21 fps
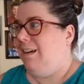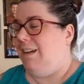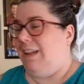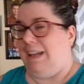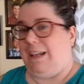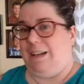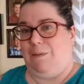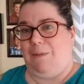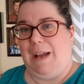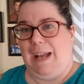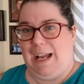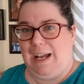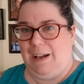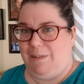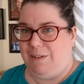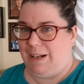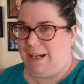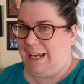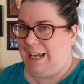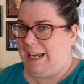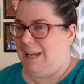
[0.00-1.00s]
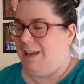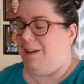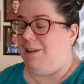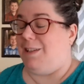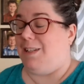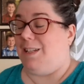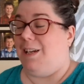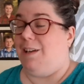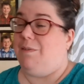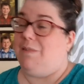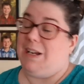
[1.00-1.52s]
like, wow, okay,
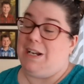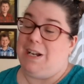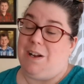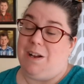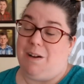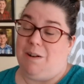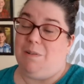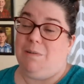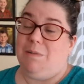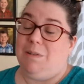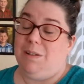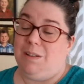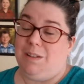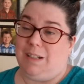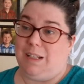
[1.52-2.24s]
so we know,